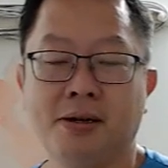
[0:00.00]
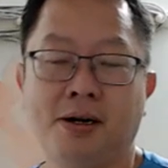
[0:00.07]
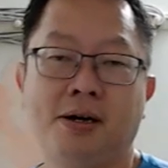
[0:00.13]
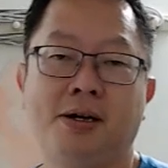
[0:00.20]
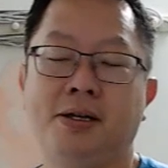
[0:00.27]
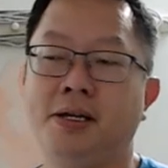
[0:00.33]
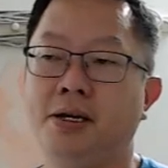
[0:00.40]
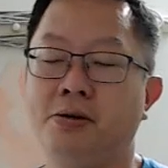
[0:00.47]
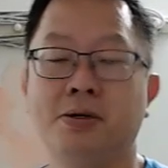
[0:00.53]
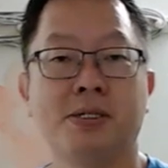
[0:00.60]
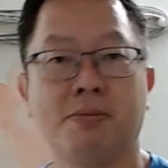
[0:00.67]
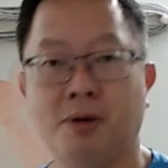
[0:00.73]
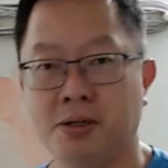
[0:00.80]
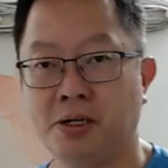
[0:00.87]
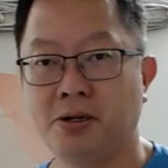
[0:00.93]
they use
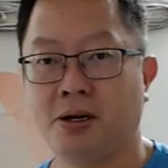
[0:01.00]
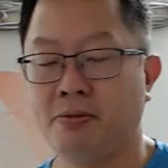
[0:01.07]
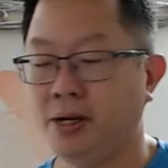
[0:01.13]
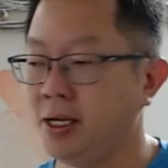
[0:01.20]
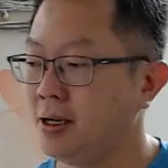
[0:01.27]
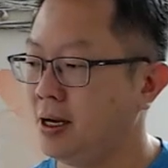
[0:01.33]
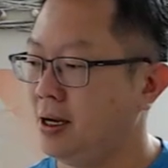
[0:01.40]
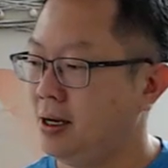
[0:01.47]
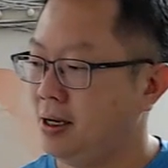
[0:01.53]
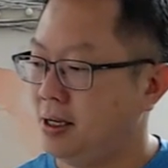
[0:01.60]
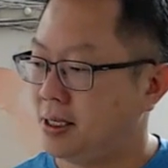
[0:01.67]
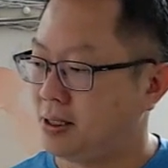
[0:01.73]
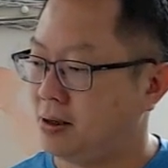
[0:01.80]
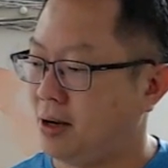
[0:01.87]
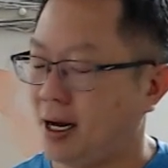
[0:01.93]
model drawing.
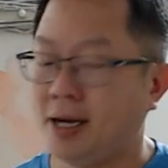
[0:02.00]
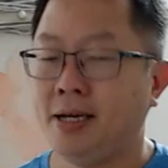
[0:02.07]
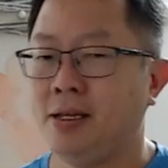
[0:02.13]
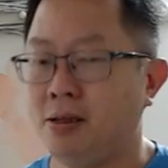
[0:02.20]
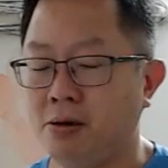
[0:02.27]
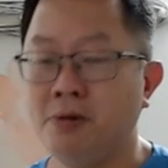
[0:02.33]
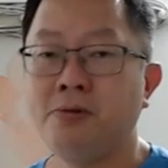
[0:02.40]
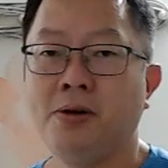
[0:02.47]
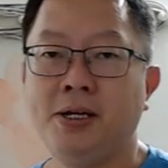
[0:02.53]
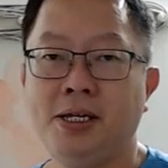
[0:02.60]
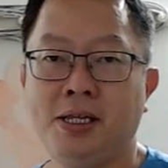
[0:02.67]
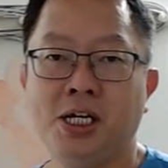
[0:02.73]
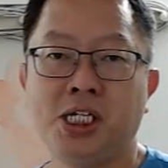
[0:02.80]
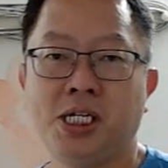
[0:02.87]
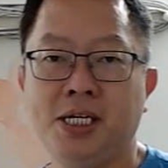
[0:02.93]
So I don't really
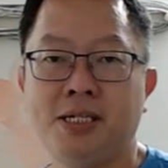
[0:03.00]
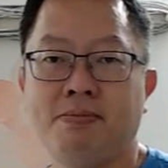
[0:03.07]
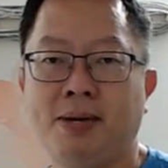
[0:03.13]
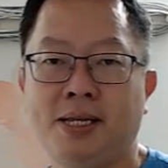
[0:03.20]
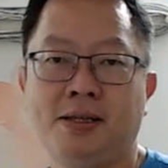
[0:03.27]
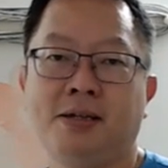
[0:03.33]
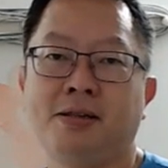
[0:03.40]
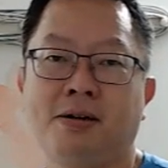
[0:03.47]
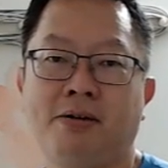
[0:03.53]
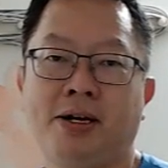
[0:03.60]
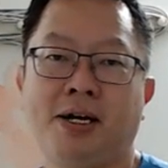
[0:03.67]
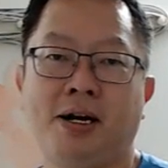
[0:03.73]
teach this method, right?